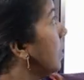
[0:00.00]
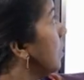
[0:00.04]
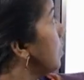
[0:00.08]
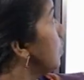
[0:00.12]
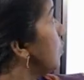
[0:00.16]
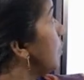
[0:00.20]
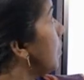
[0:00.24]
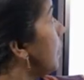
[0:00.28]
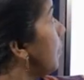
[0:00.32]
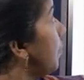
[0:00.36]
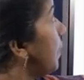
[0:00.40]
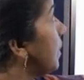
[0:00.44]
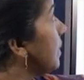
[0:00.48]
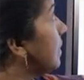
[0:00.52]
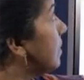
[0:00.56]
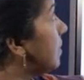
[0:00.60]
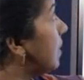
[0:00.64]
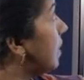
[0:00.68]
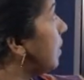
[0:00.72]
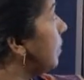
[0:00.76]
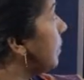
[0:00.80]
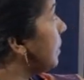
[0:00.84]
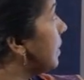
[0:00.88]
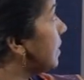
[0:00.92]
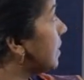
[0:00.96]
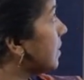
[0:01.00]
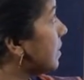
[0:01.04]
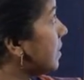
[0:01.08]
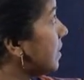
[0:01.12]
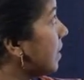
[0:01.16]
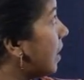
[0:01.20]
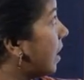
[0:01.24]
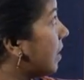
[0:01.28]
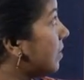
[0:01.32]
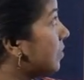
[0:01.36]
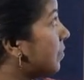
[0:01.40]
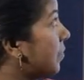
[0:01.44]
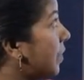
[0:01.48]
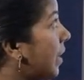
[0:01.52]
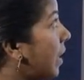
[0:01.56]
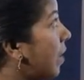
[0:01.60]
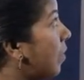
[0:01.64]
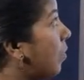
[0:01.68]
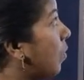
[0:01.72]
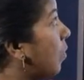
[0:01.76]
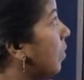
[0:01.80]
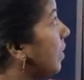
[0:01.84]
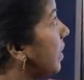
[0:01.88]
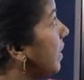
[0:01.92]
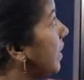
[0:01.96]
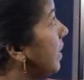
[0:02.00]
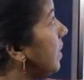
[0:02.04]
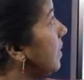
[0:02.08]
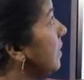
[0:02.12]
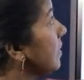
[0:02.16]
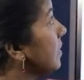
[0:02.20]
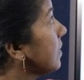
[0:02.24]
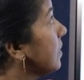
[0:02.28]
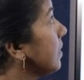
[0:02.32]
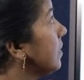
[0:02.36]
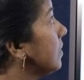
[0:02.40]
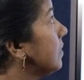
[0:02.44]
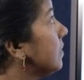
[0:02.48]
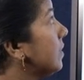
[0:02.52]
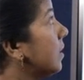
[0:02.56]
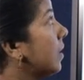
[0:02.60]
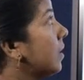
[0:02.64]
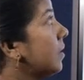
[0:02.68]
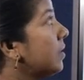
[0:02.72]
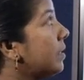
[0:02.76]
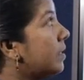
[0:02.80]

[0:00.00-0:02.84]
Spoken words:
So the first limitation, as we have already discussed,